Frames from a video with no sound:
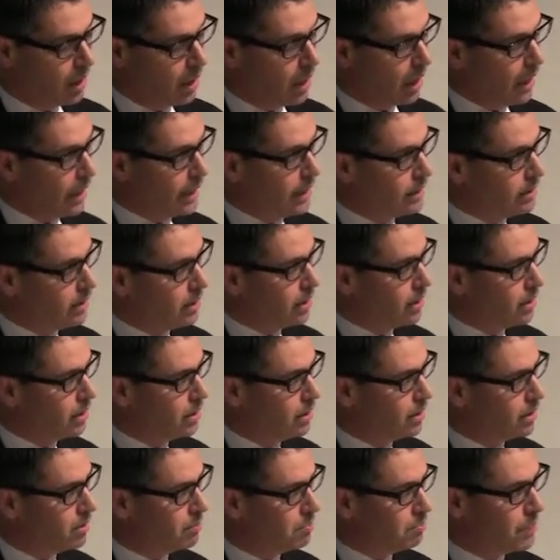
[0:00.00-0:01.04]
Uh, in,
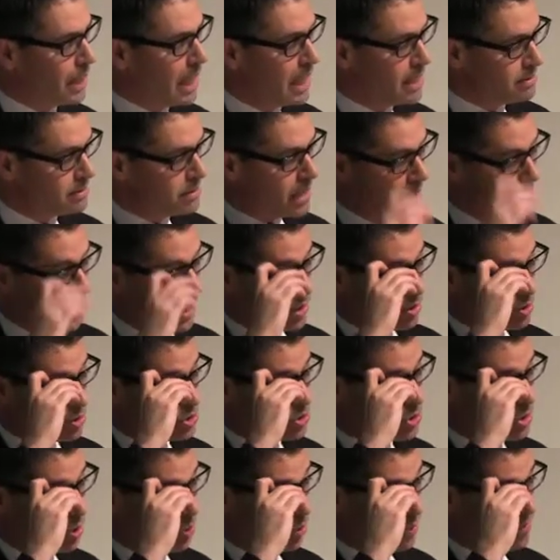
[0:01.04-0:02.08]
in the past decade or
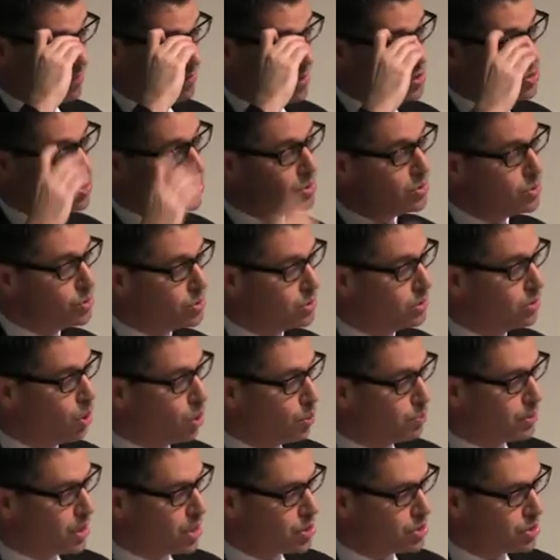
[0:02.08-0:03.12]
so, we've introduced
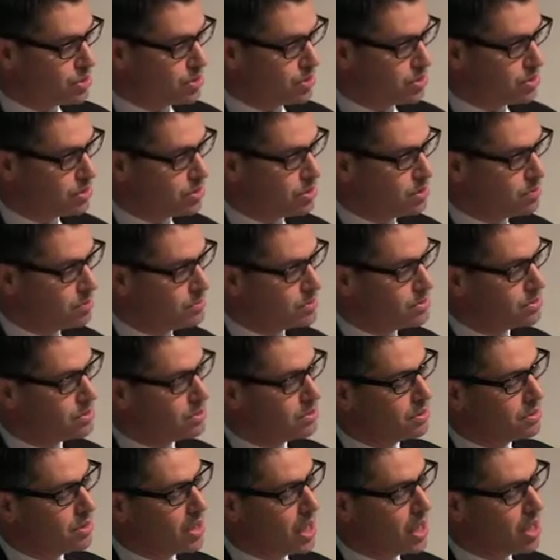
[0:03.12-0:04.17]
low pressure
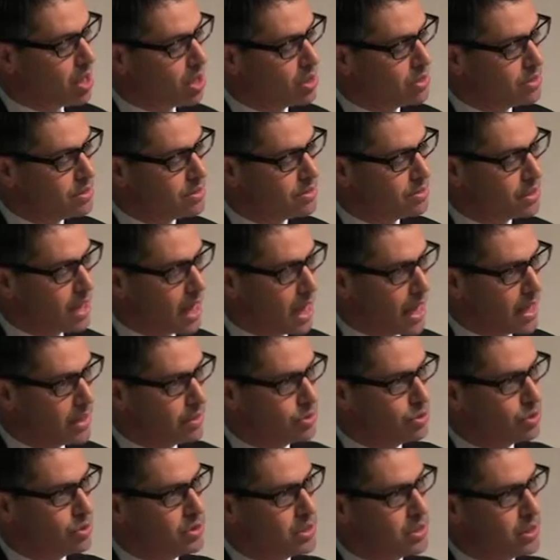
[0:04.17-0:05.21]
systems. They are
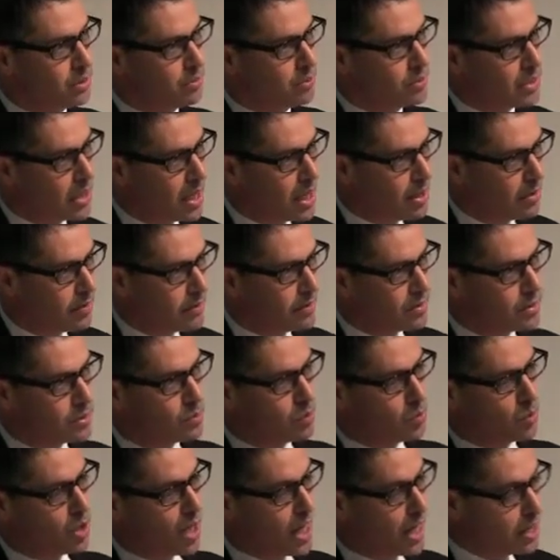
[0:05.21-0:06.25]
designed to deal with
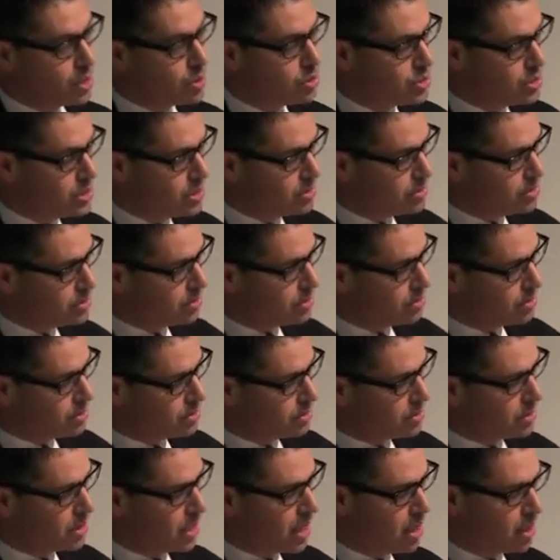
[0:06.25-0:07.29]
areas where energy is,
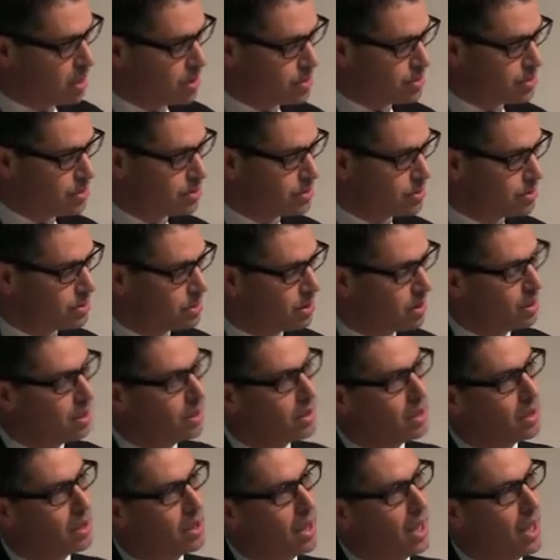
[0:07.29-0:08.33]
is scarce,
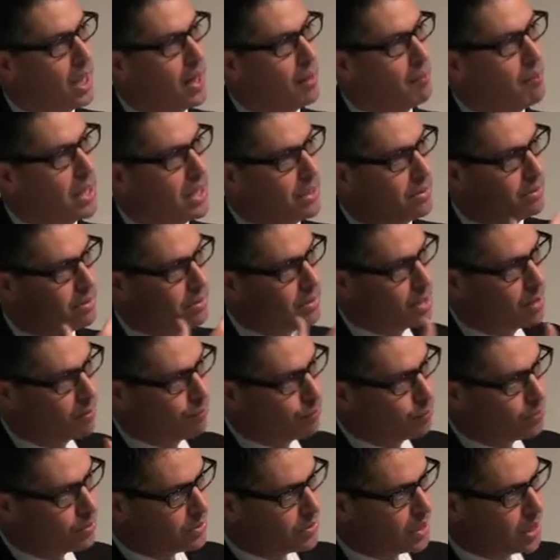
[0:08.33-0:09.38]
um, and
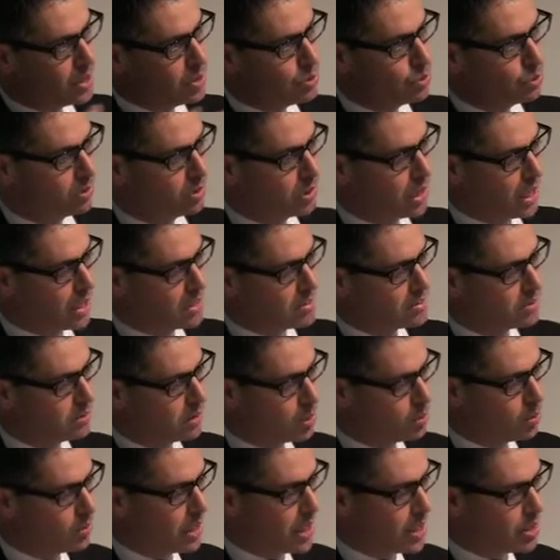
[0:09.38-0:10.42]
therefore they utilize
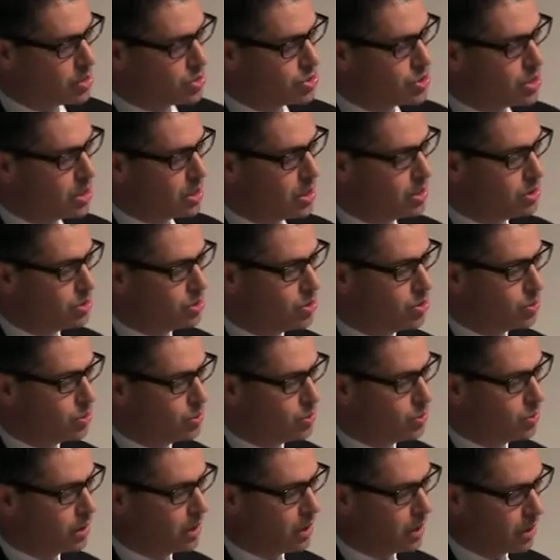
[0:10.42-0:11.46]
lower energy
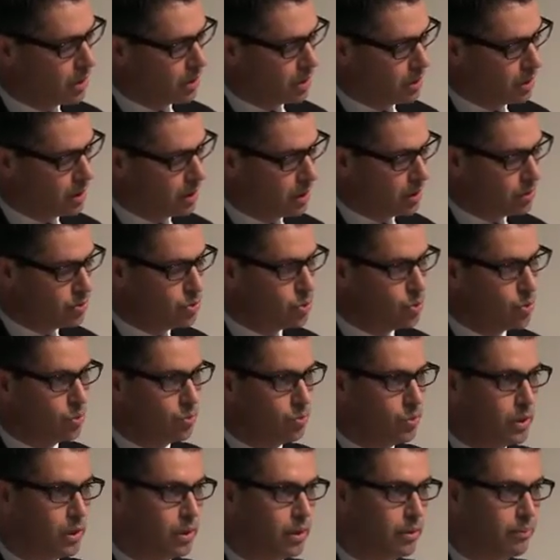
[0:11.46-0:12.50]
to, uh, uh,
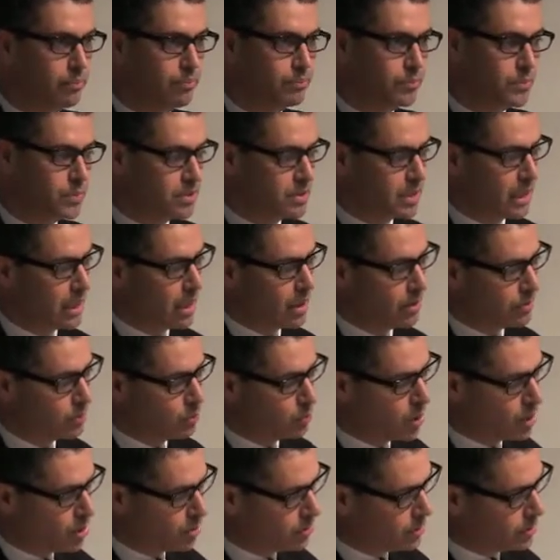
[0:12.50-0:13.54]
to uh, send out the
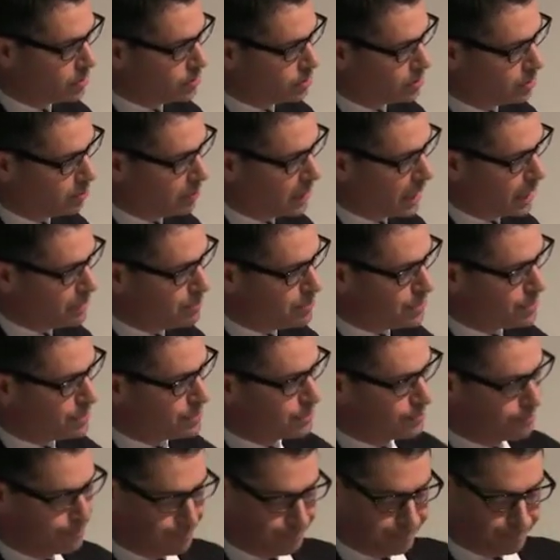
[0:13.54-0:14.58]
water into the
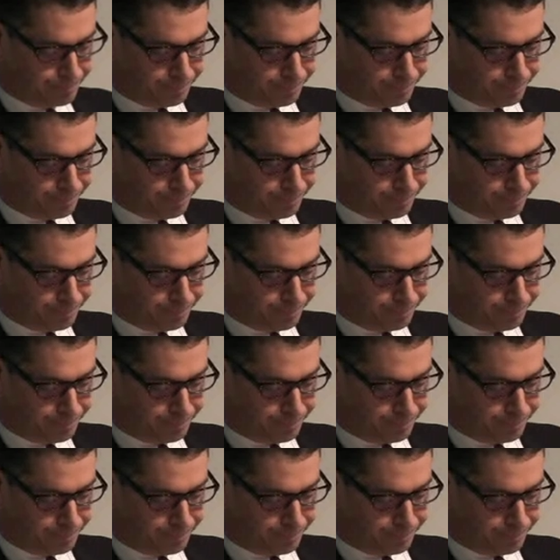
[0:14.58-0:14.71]
pipes.